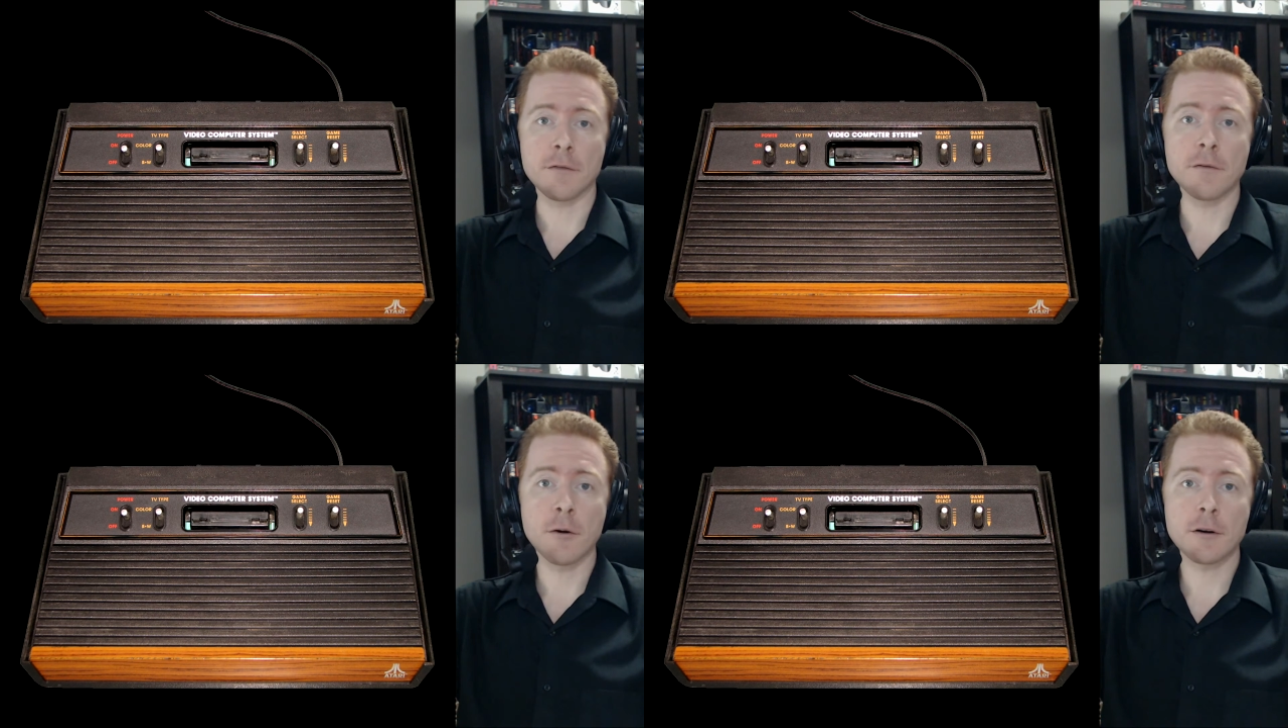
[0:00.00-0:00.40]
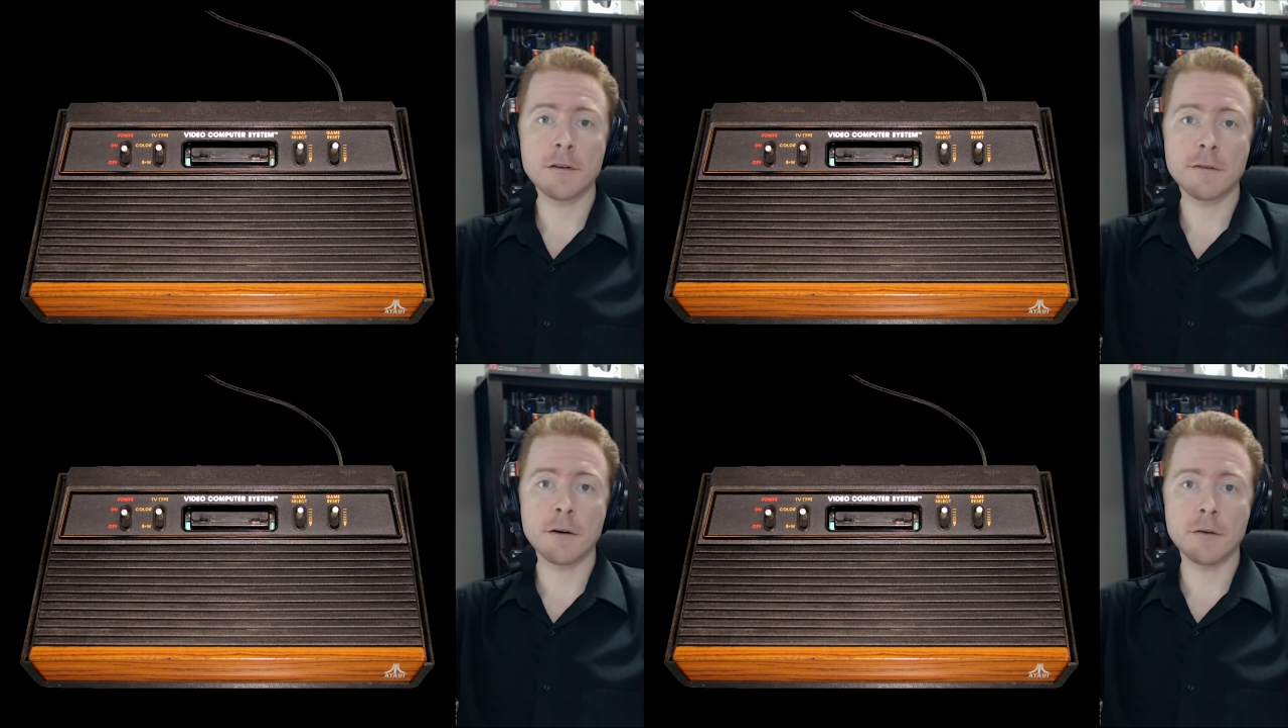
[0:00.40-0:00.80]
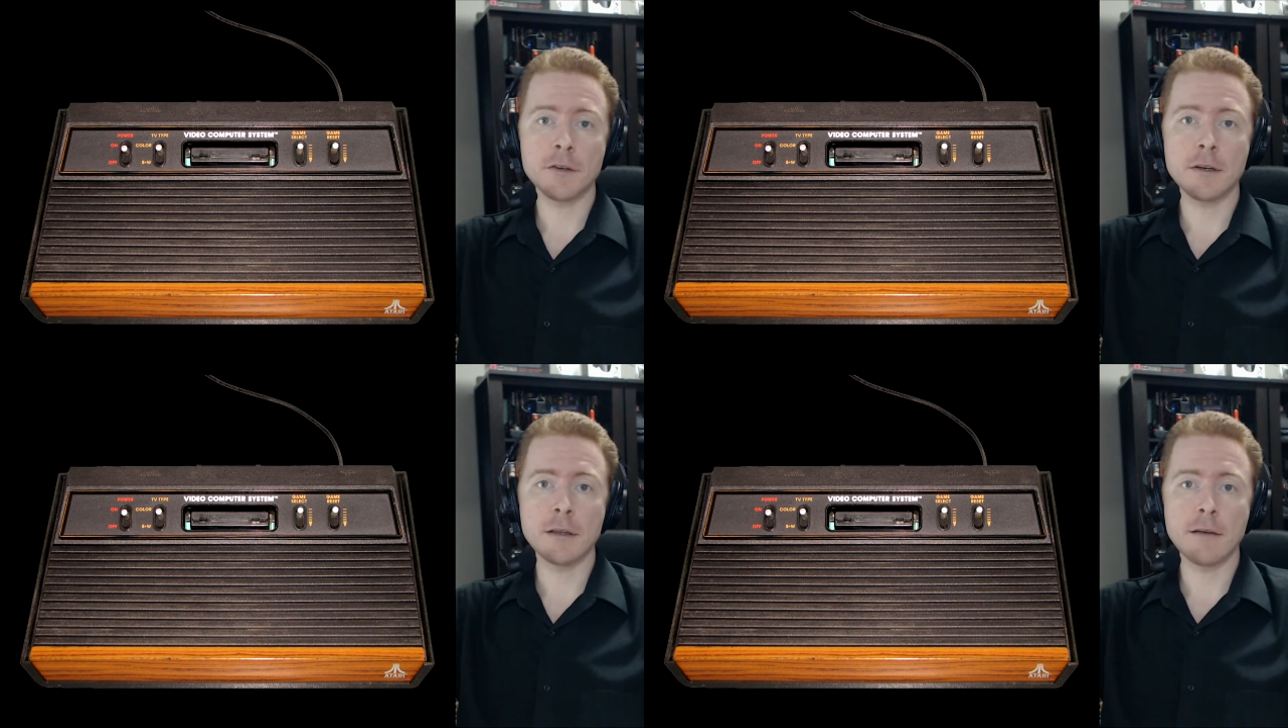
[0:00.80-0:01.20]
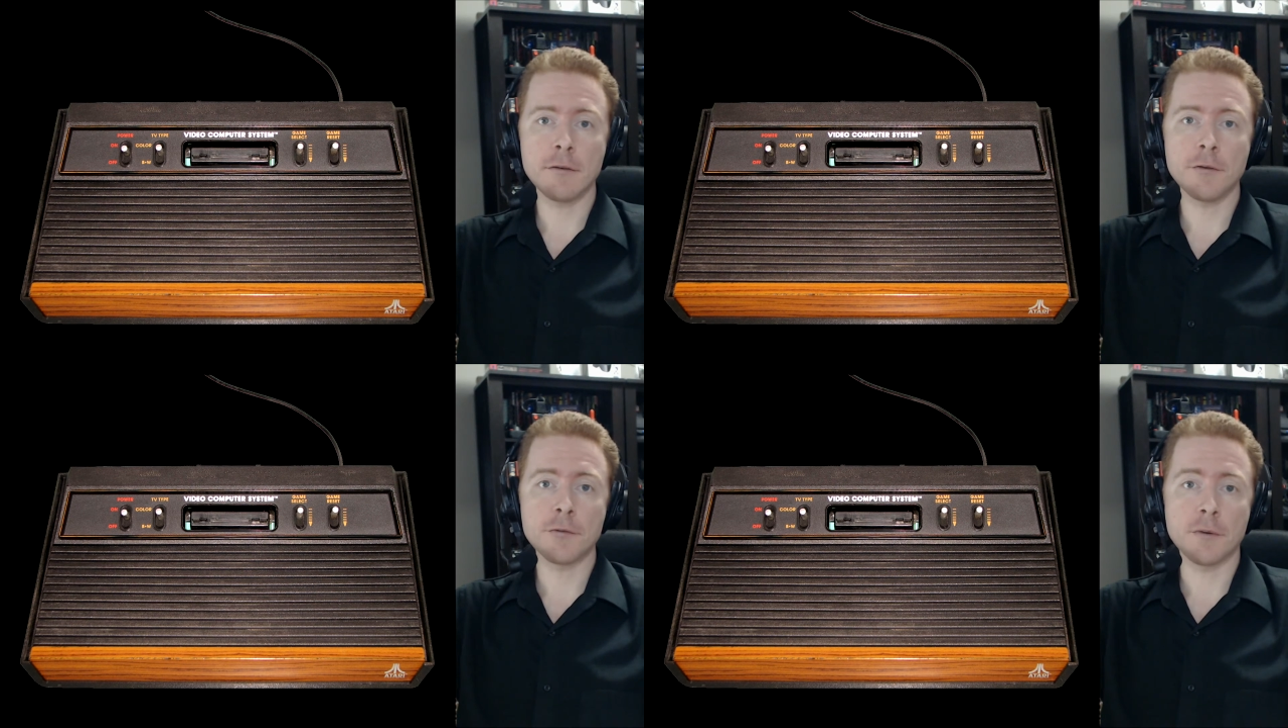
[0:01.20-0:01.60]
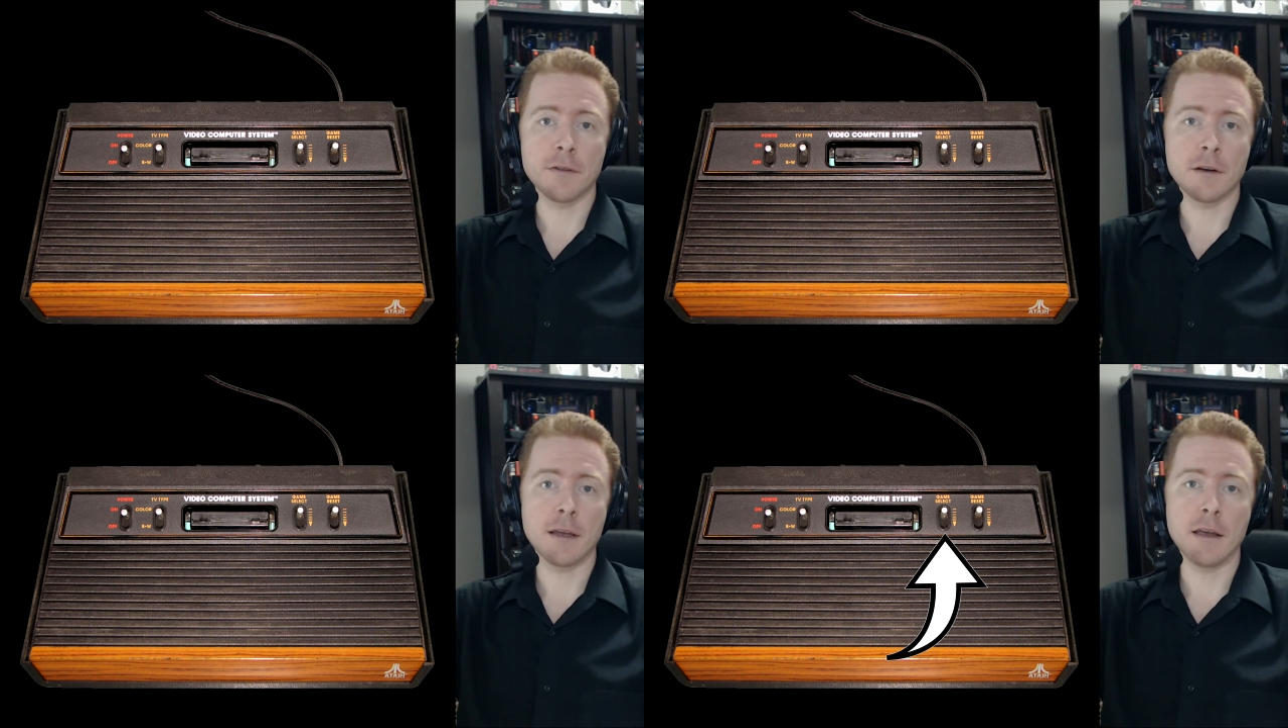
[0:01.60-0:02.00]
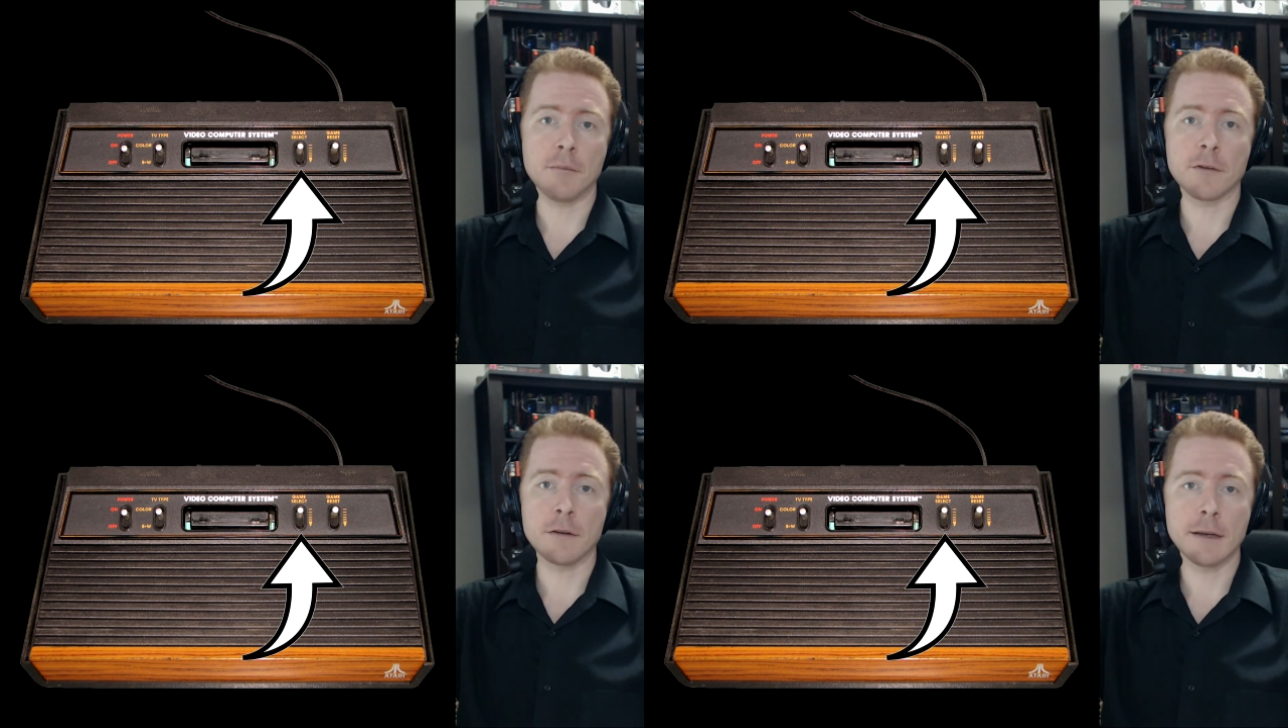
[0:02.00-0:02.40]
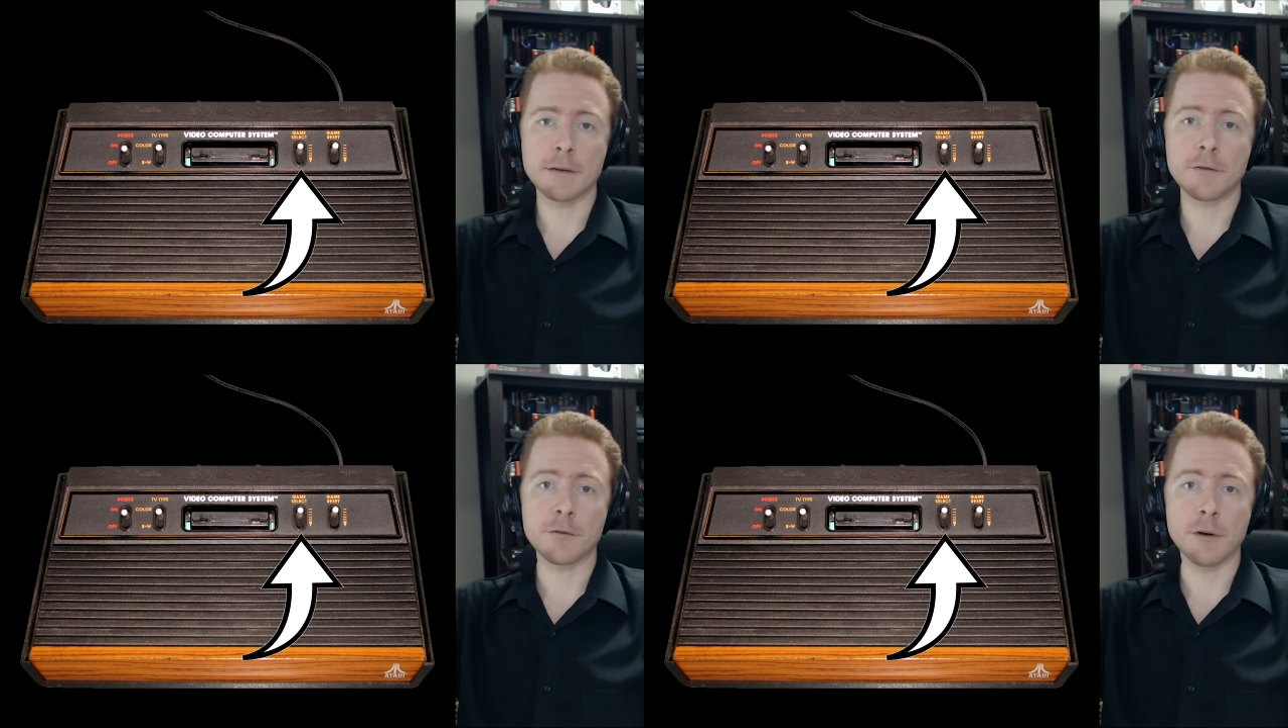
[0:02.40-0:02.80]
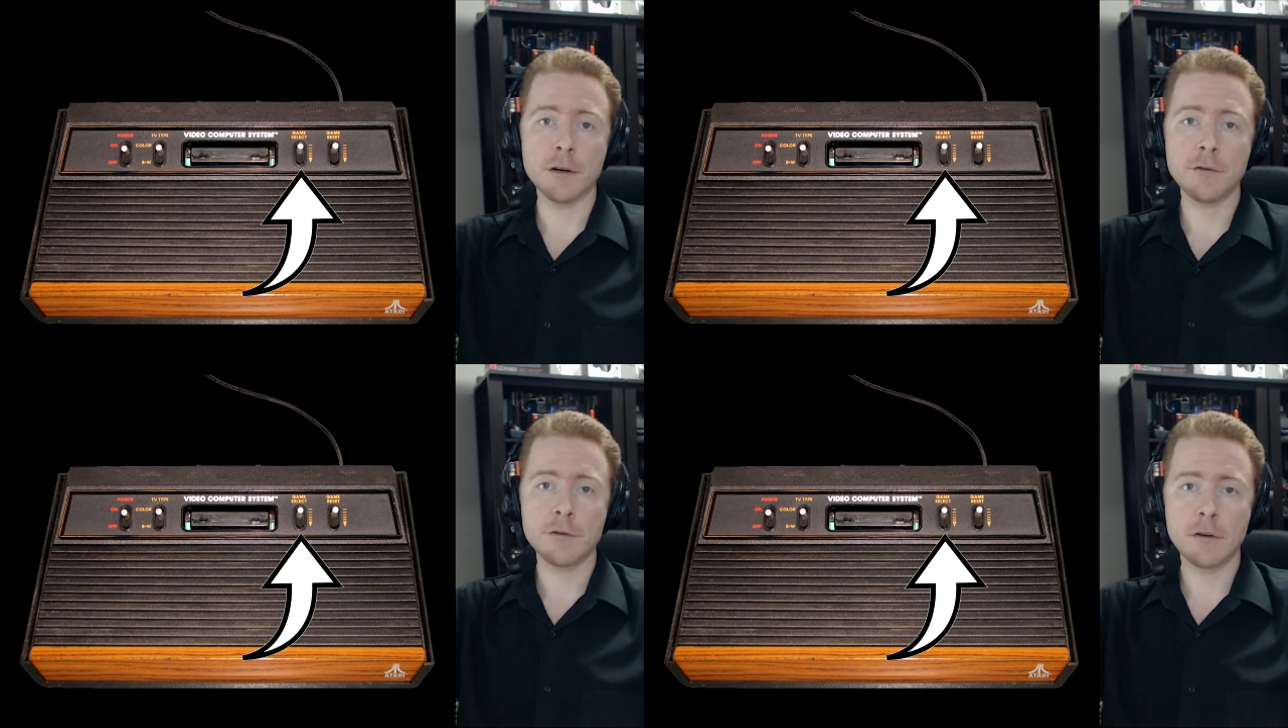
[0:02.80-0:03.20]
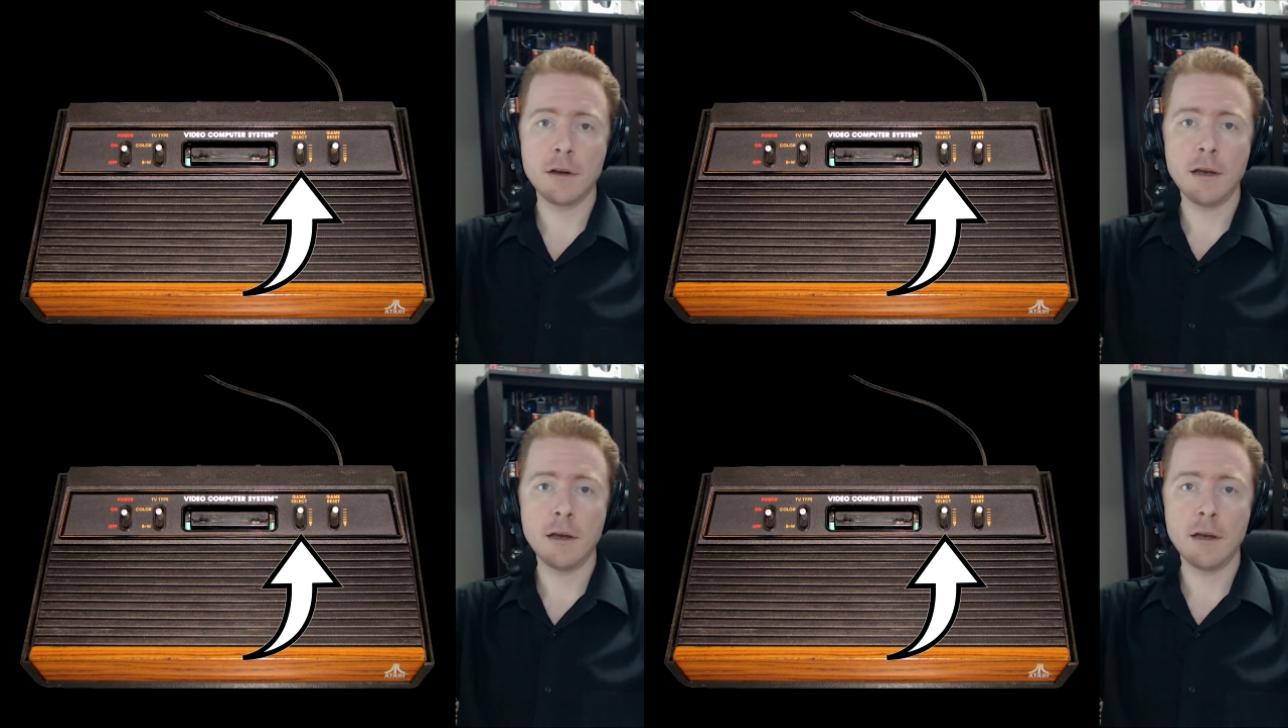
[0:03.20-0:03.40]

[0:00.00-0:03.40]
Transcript: 4 difficulty levels with the Game Select switch.